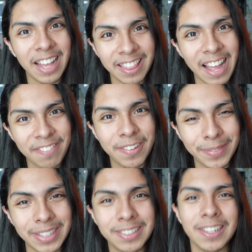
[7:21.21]
laugh at
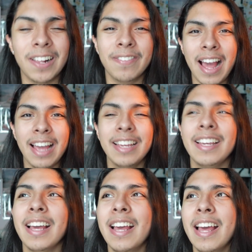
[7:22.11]
myself.
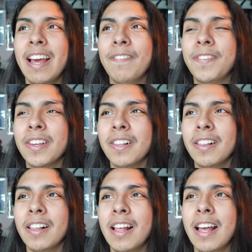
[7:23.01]
I feel